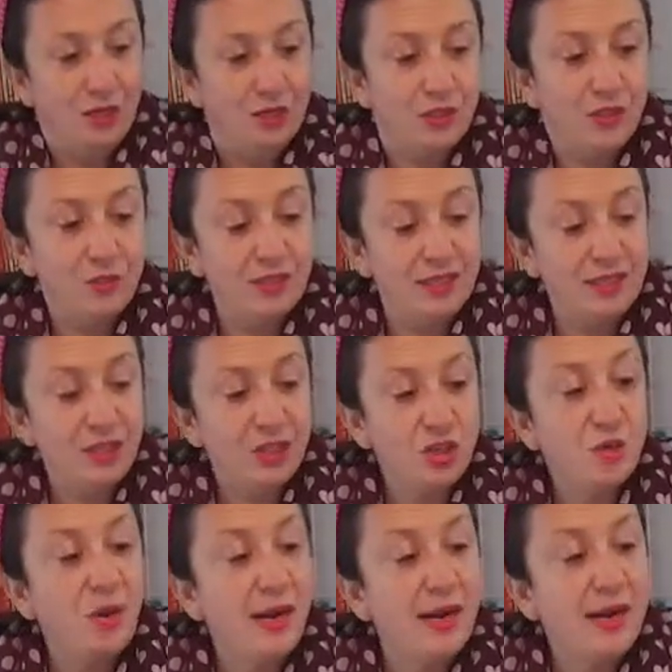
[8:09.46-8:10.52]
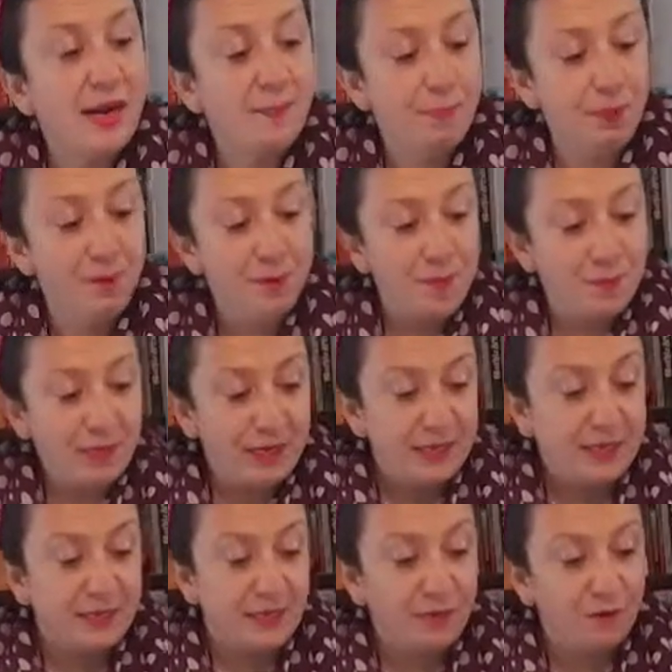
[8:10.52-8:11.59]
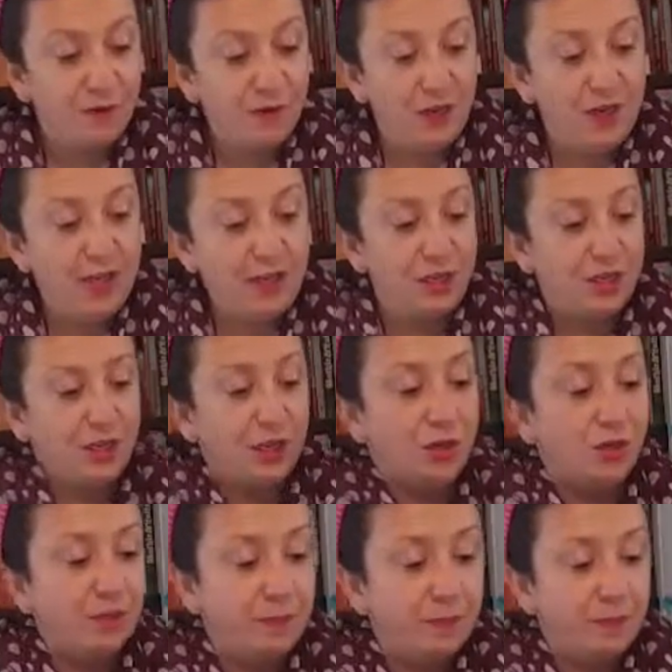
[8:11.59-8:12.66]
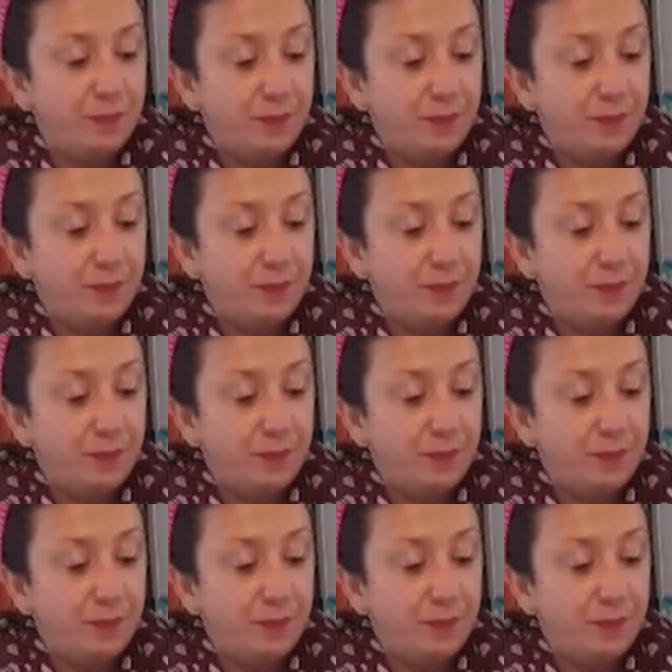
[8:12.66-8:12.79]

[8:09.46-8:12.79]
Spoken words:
So stitch away, put your pins in if you need to.